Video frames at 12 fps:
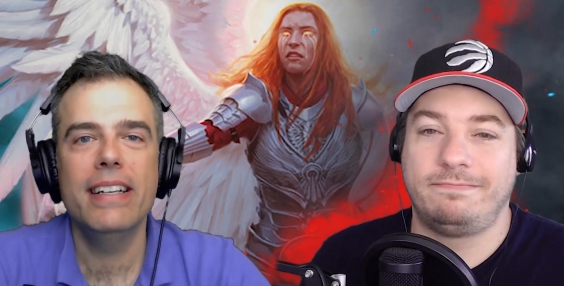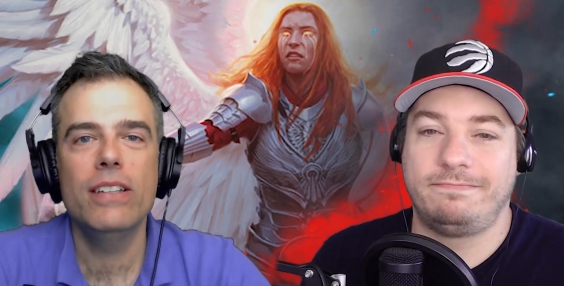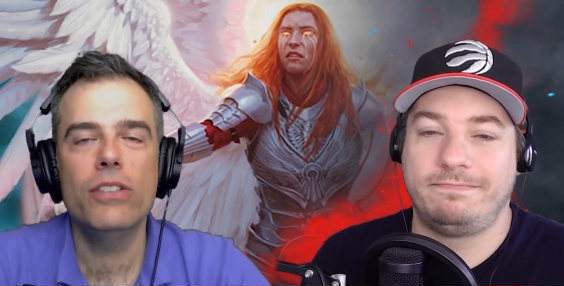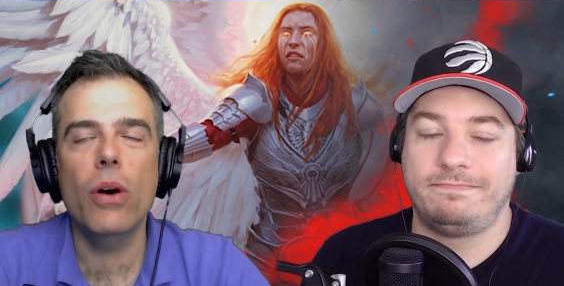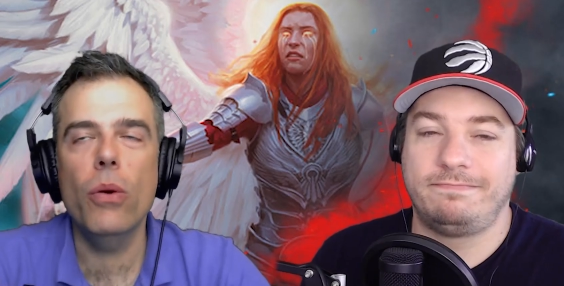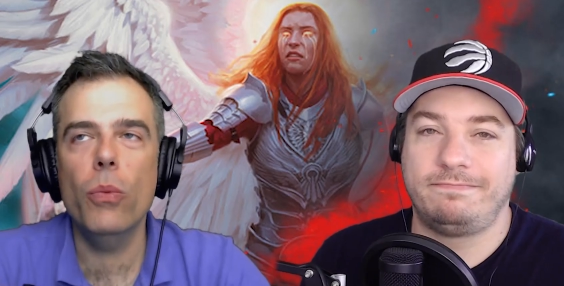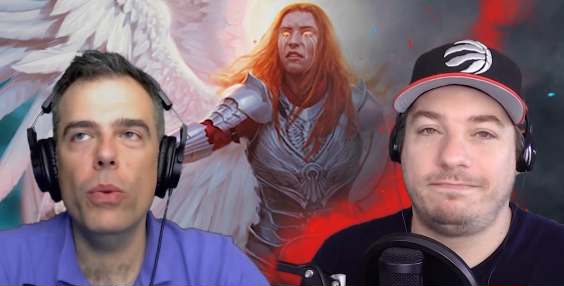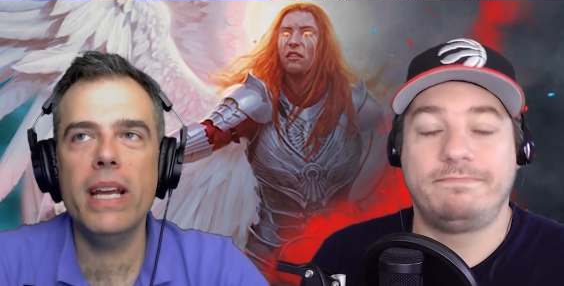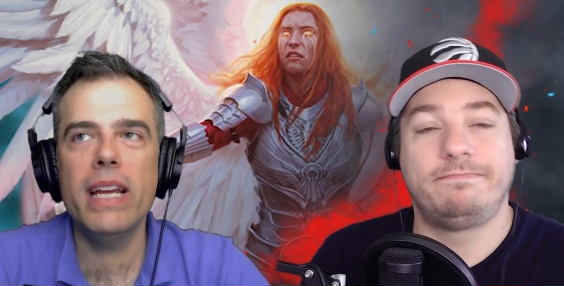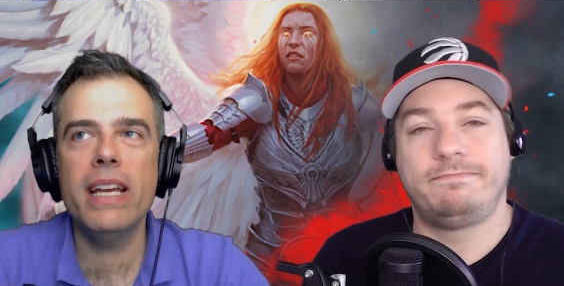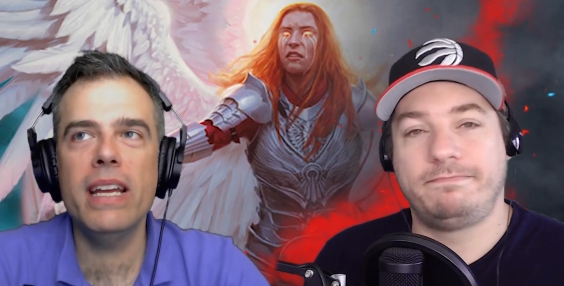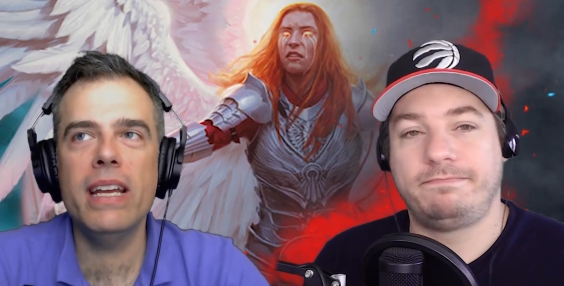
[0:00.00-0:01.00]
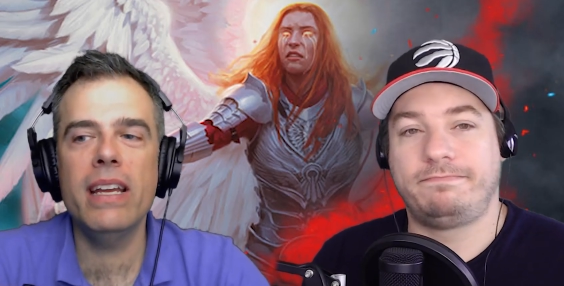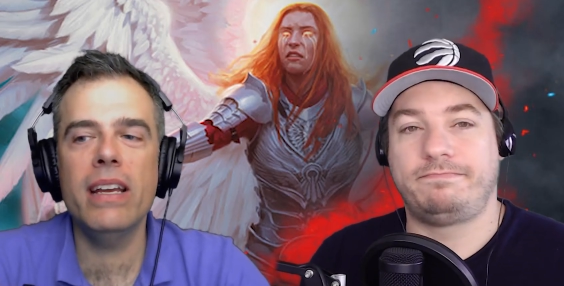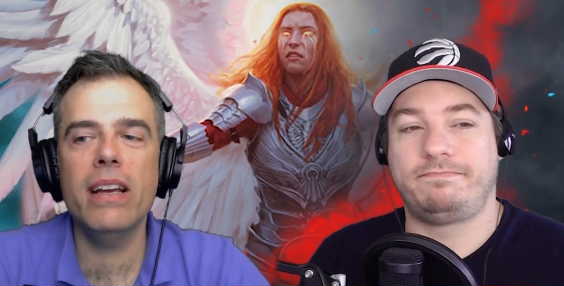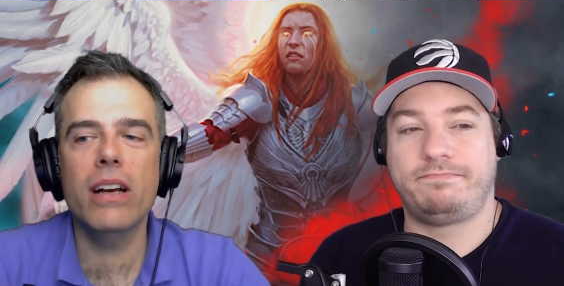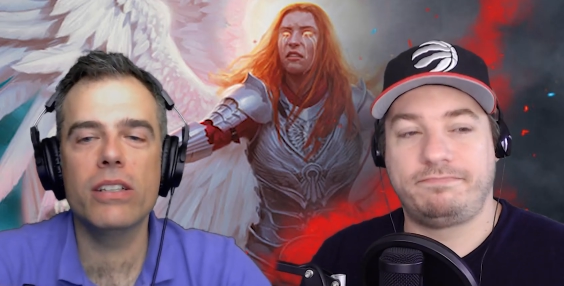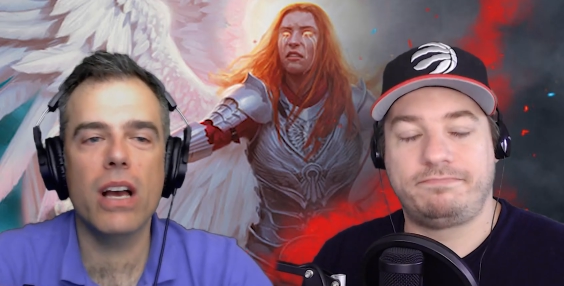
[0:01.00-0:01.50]
Speaker 1: So we
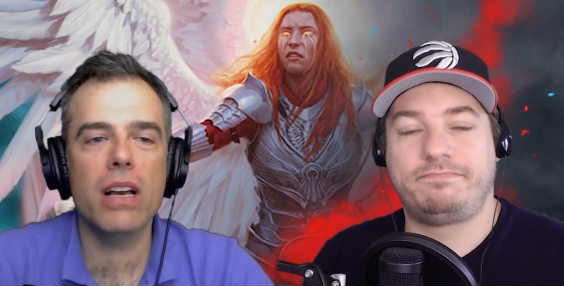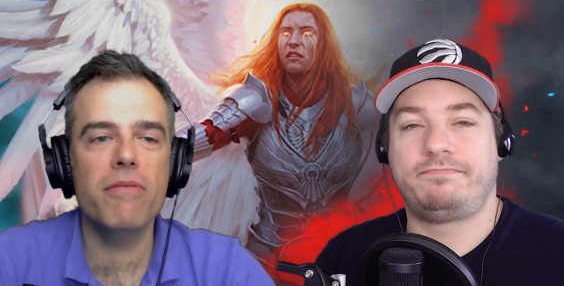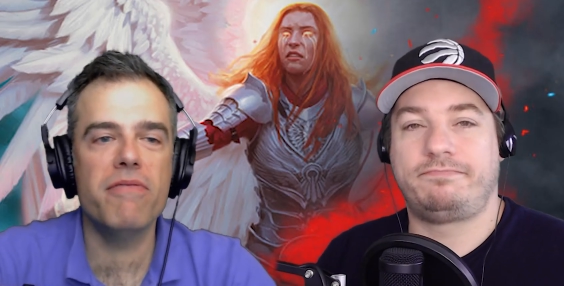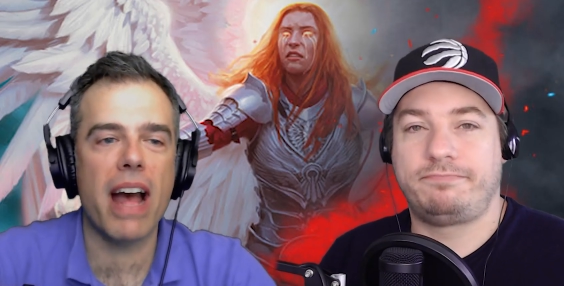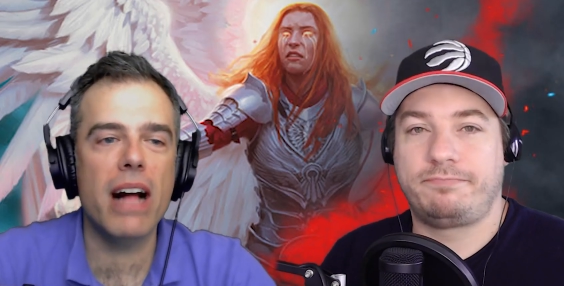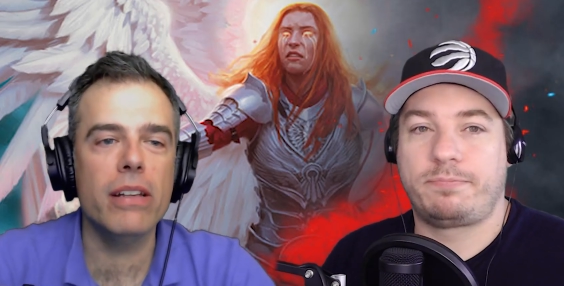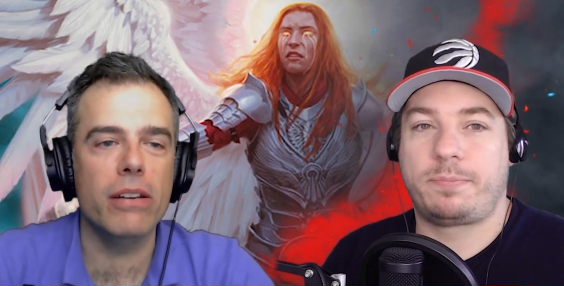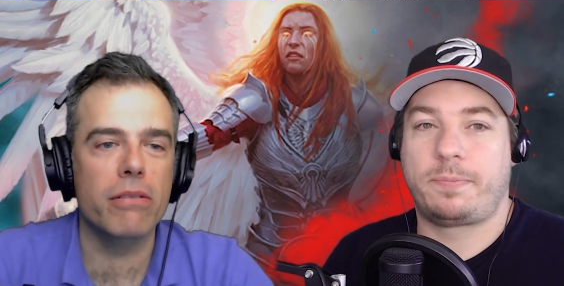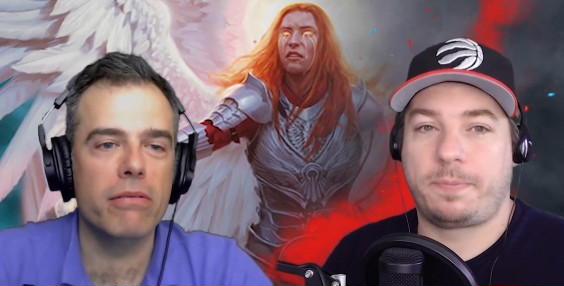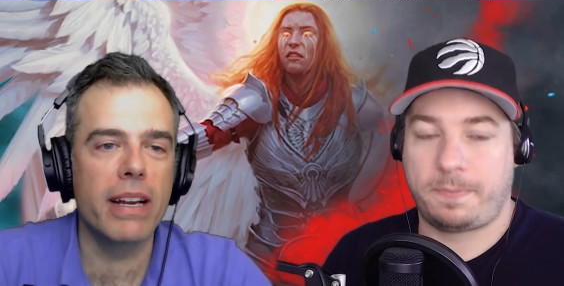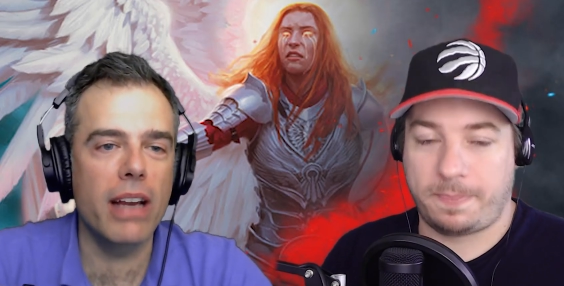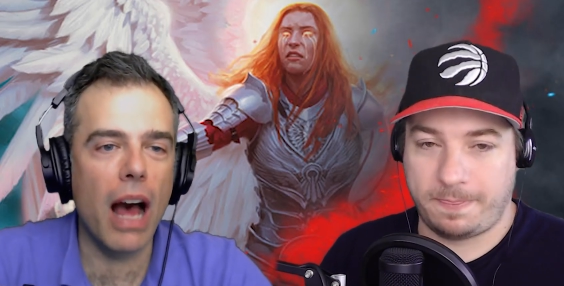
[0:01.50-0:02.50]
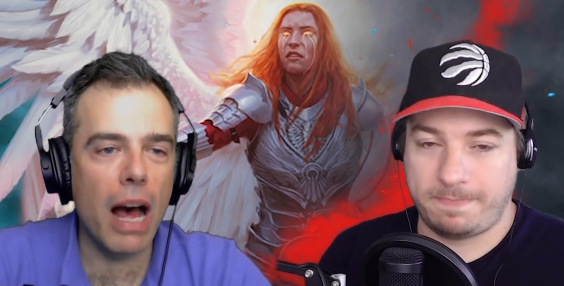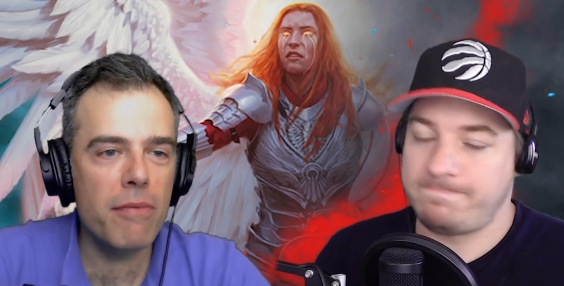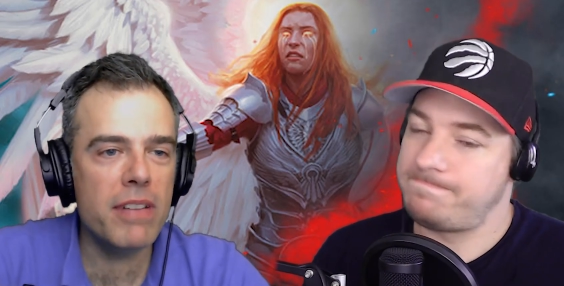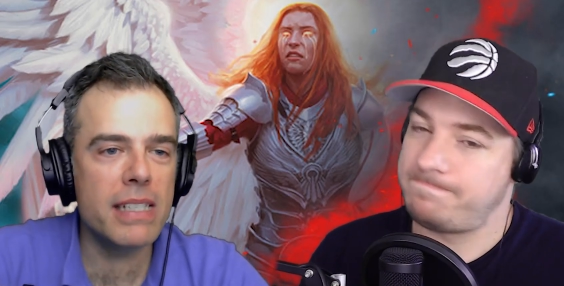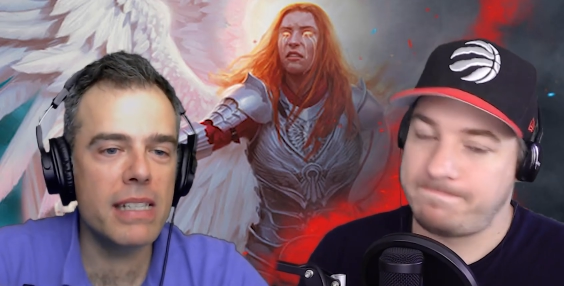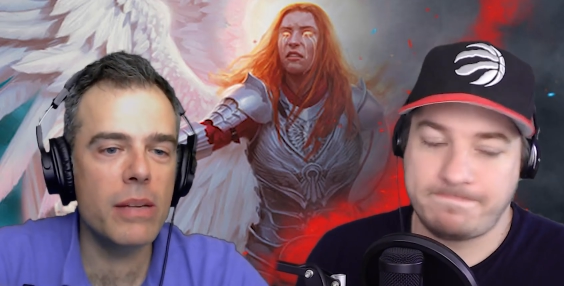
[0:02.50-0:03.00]
are talking value, right?
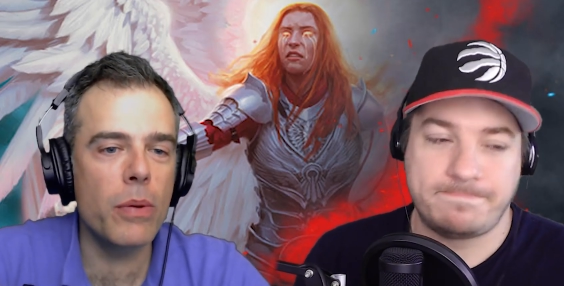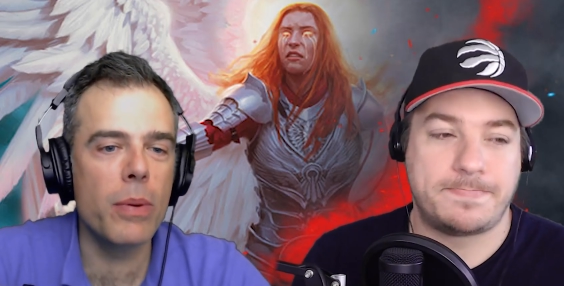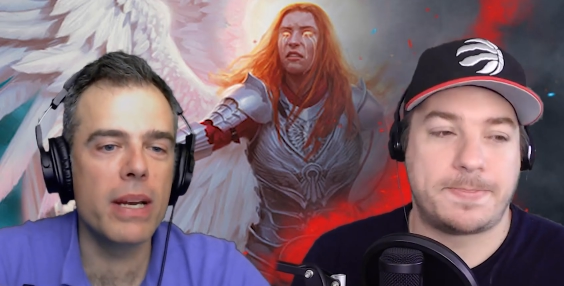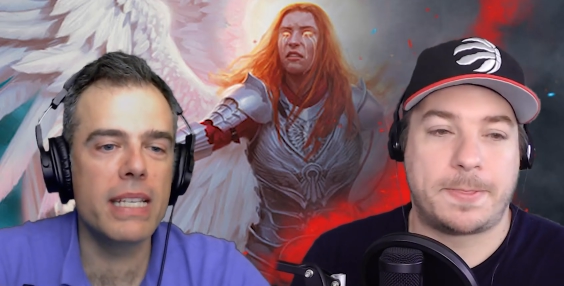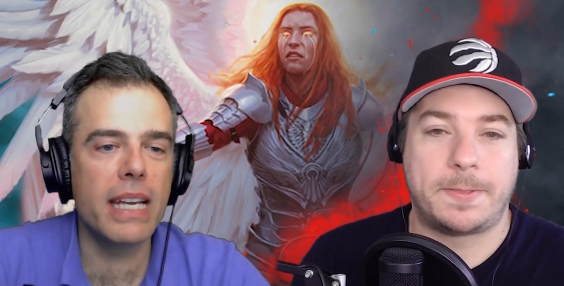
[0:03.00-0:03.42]
Obviously, we want to take